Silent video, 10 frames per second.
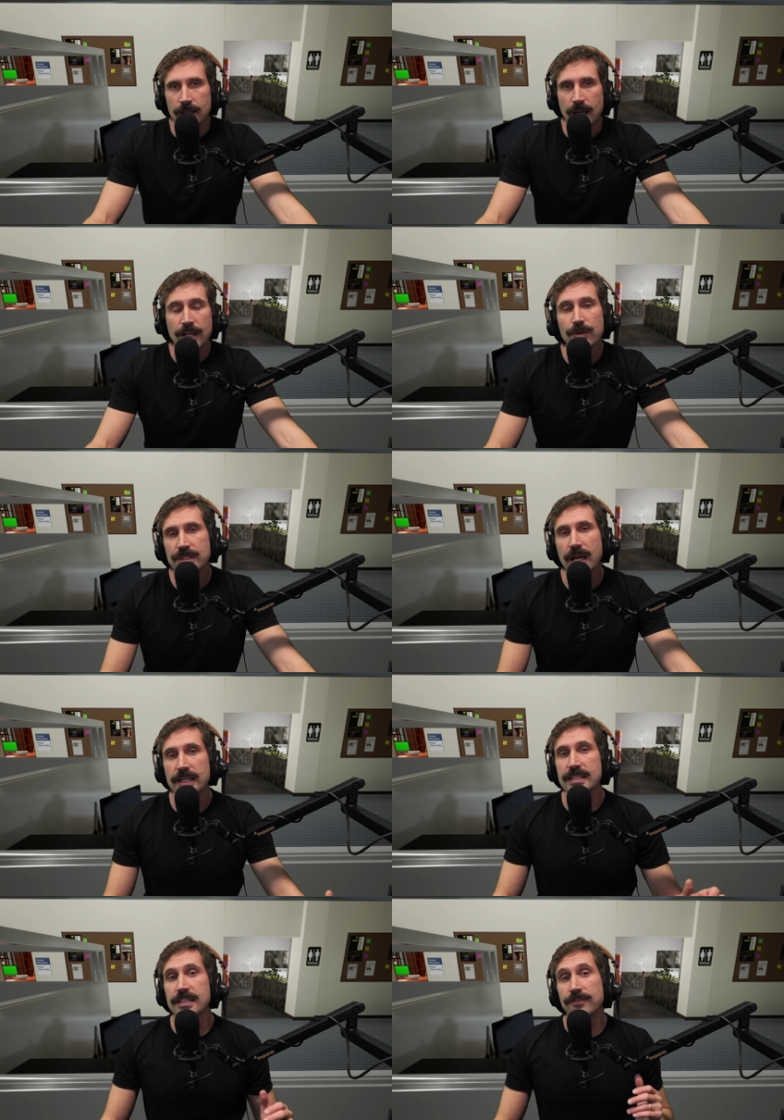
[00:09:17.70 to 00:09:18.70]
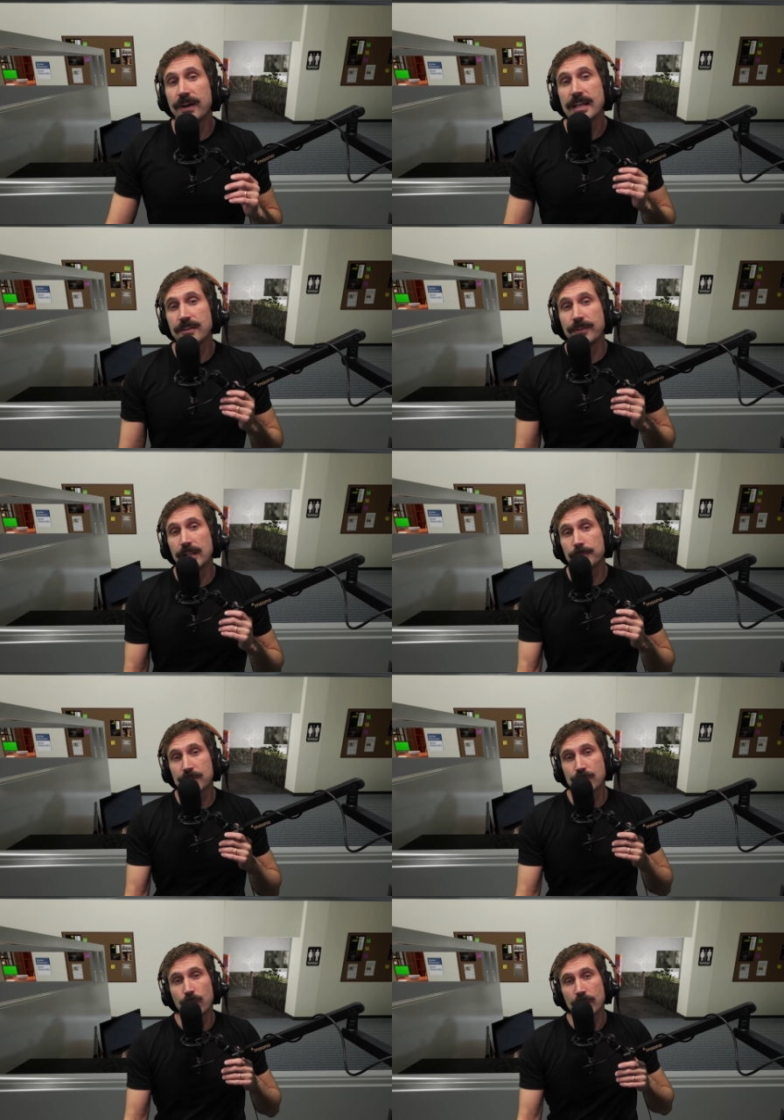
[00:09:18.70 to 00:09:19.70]
I know it's not easy to find developers
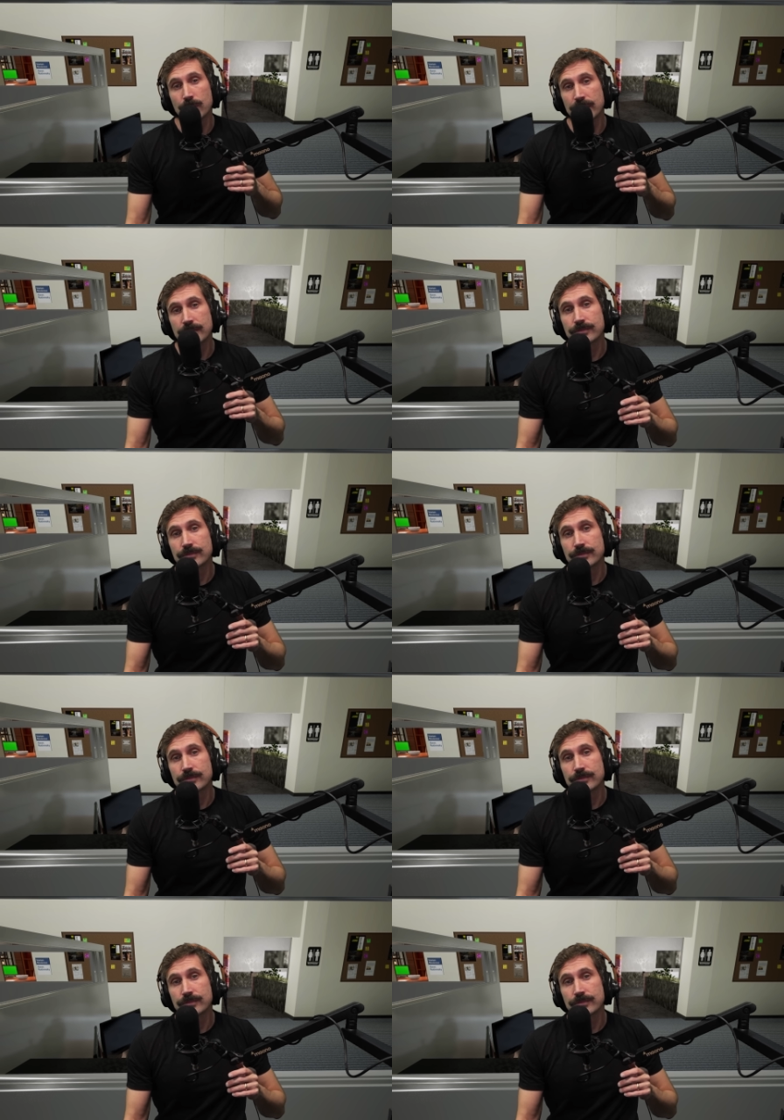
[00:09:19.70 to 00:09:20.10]
to work with.